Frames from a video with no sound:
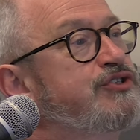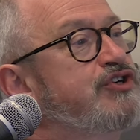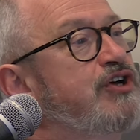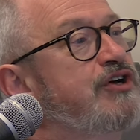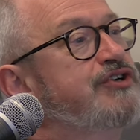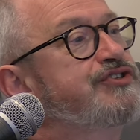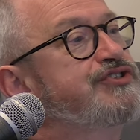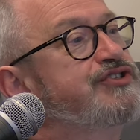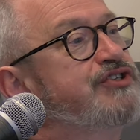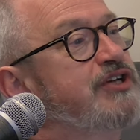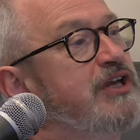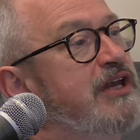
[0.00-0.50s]

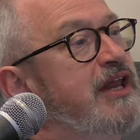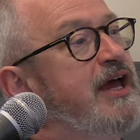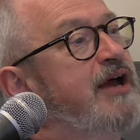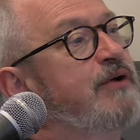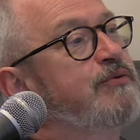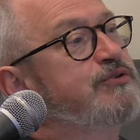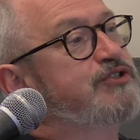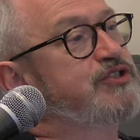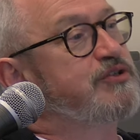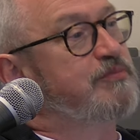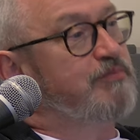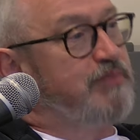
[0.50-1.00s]
just
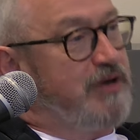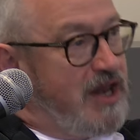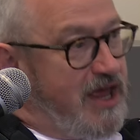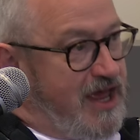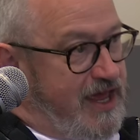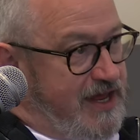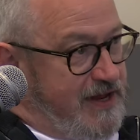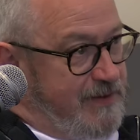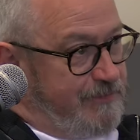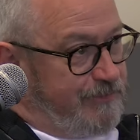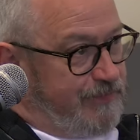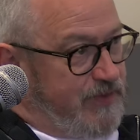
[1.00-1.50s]
allowed to
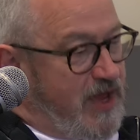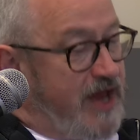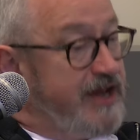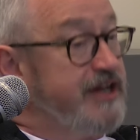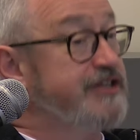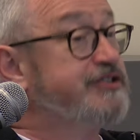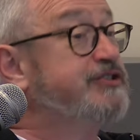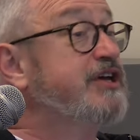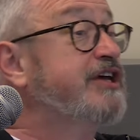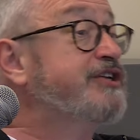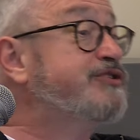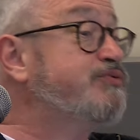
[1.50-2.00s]
play. And
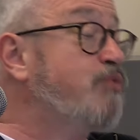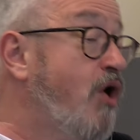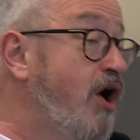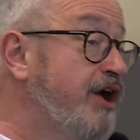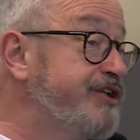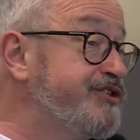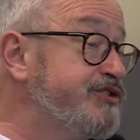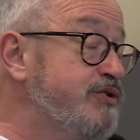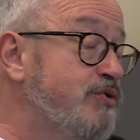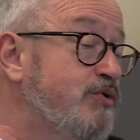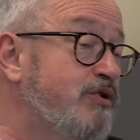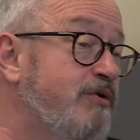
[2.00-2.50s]
it's it's what
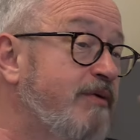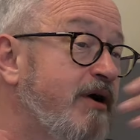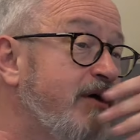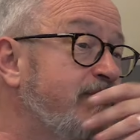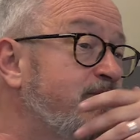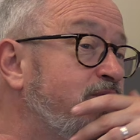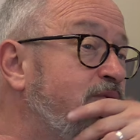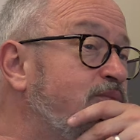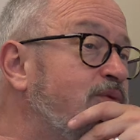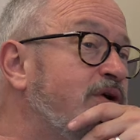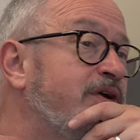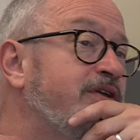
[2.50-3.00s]
I talk
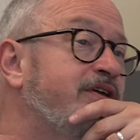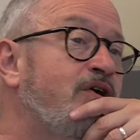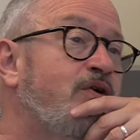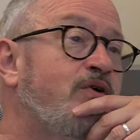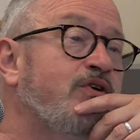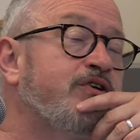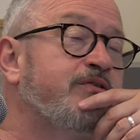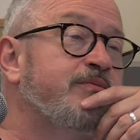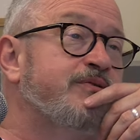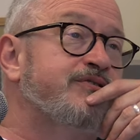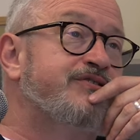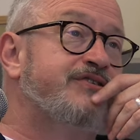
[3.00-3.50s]
about. One of the
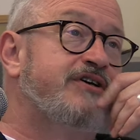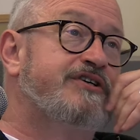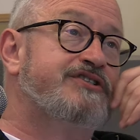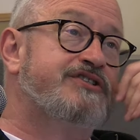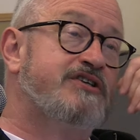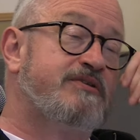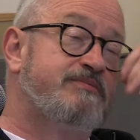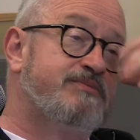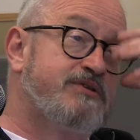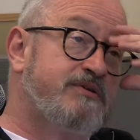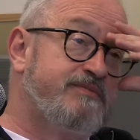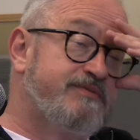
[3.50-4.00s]
arguments that I
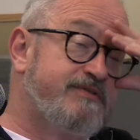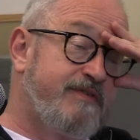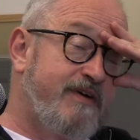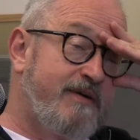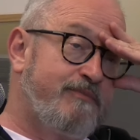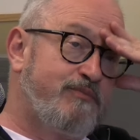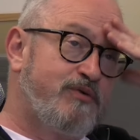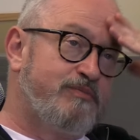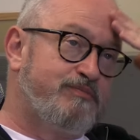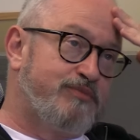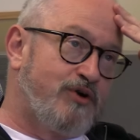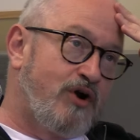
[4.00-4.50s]
sometimes have
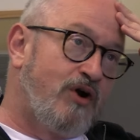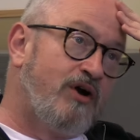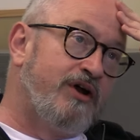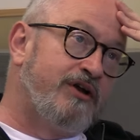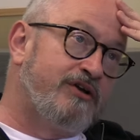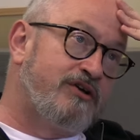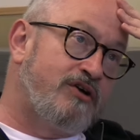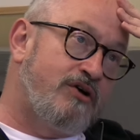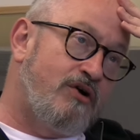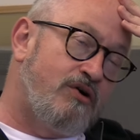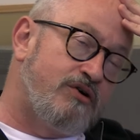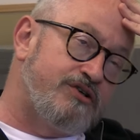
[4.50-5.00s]
had with
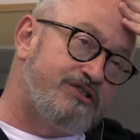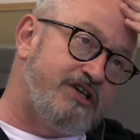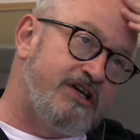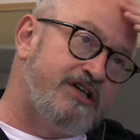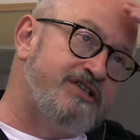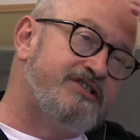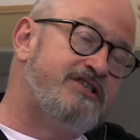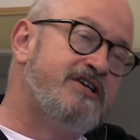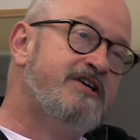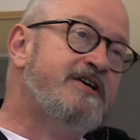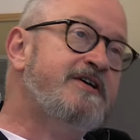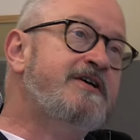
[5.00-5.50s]
Brian Cox
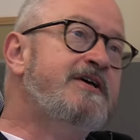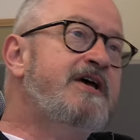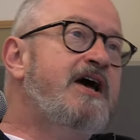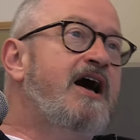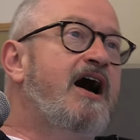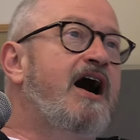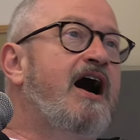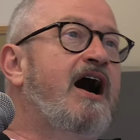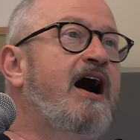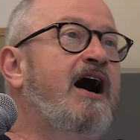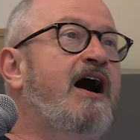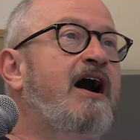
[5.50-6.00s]
is
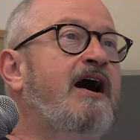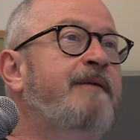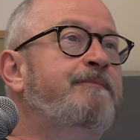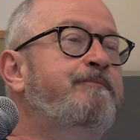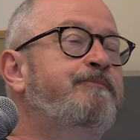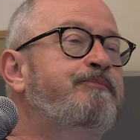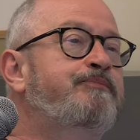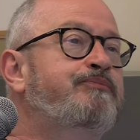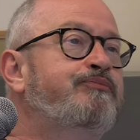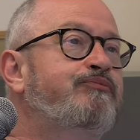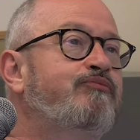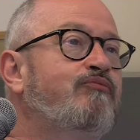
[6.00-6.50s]

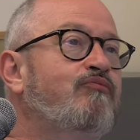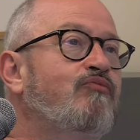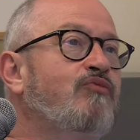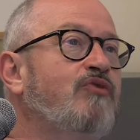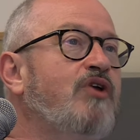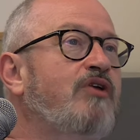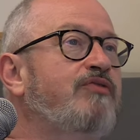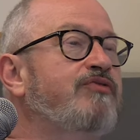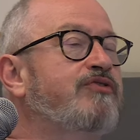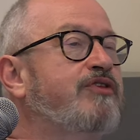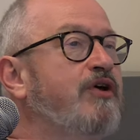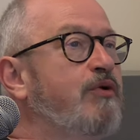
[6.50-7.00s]
um,
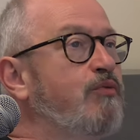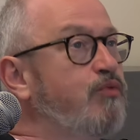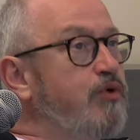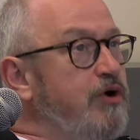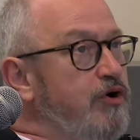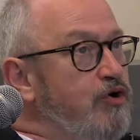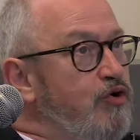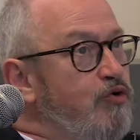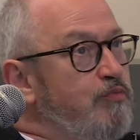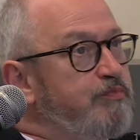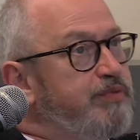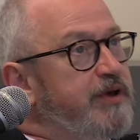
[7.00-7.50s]
there
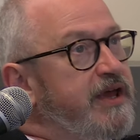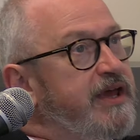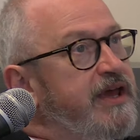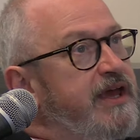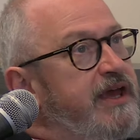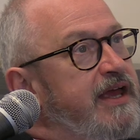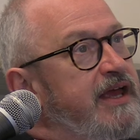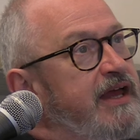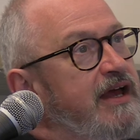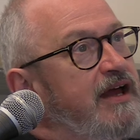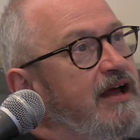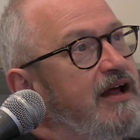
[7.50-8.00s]
will
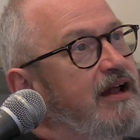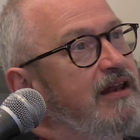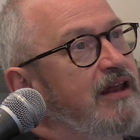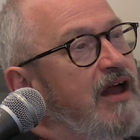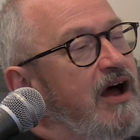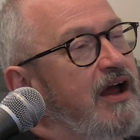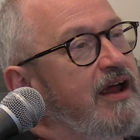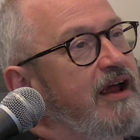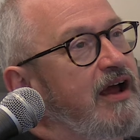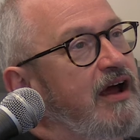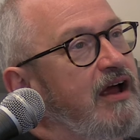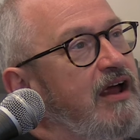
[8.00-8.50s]
be
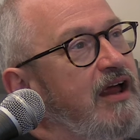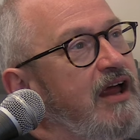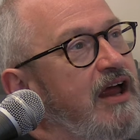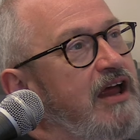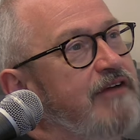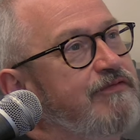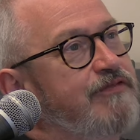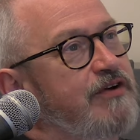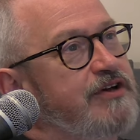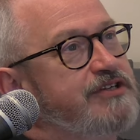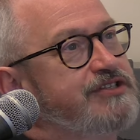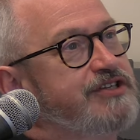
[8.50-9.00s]
like
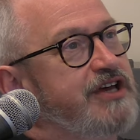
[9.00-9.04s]
if I